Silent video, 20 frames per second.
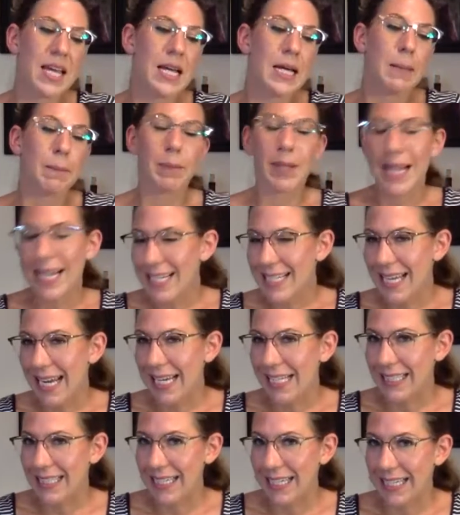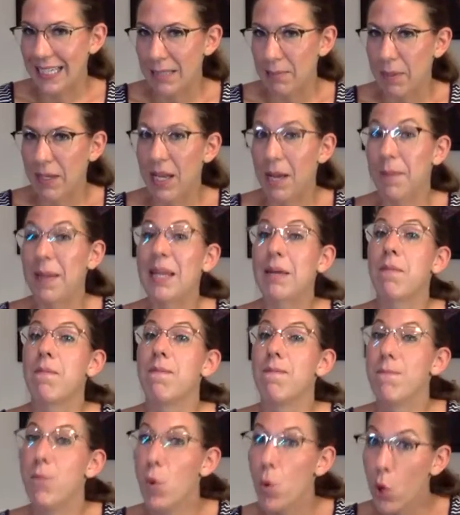blind tasting is becoming
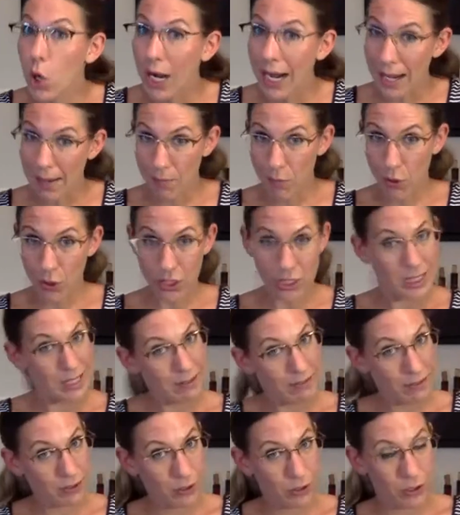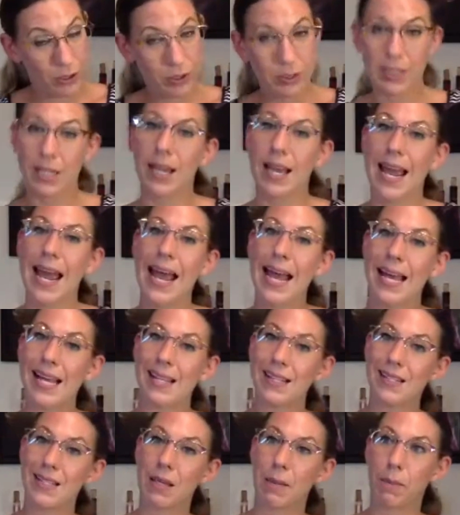more and more difficult
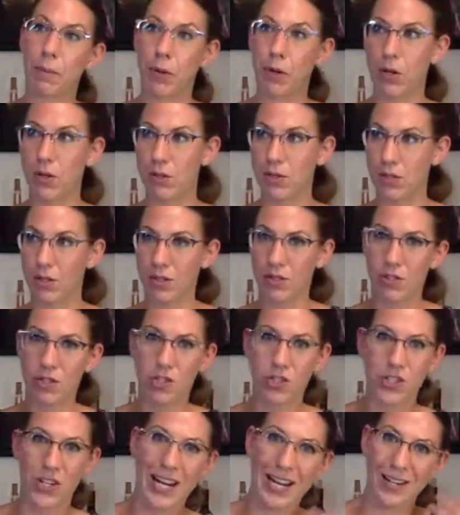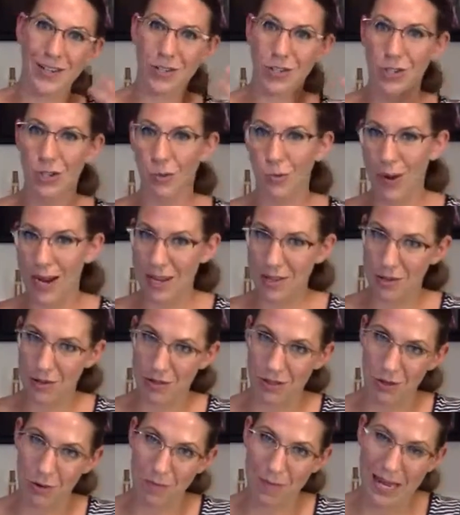as producers change the way that
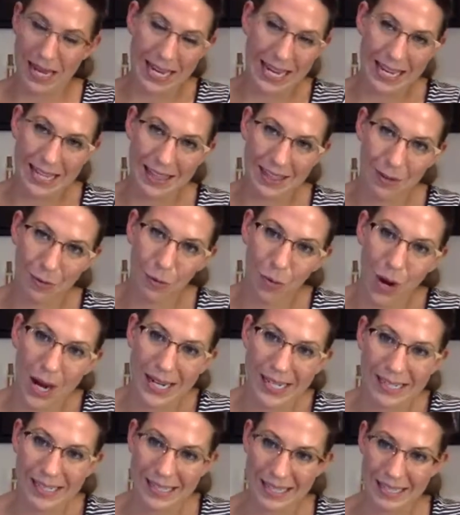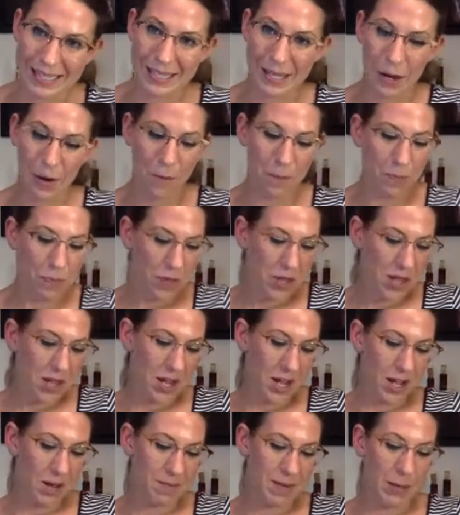they're making their wines. So
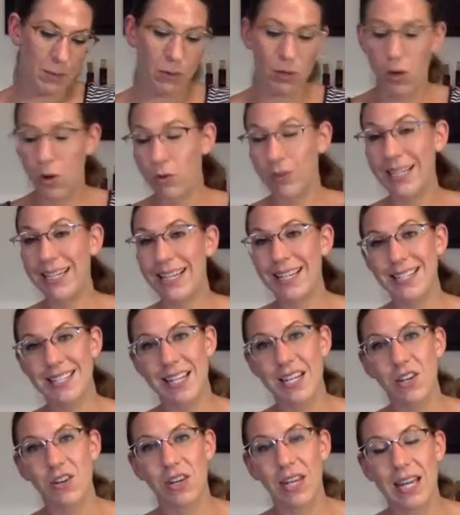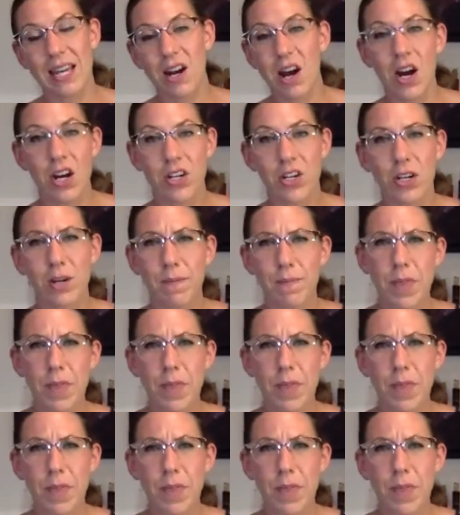it will only continue to get harder,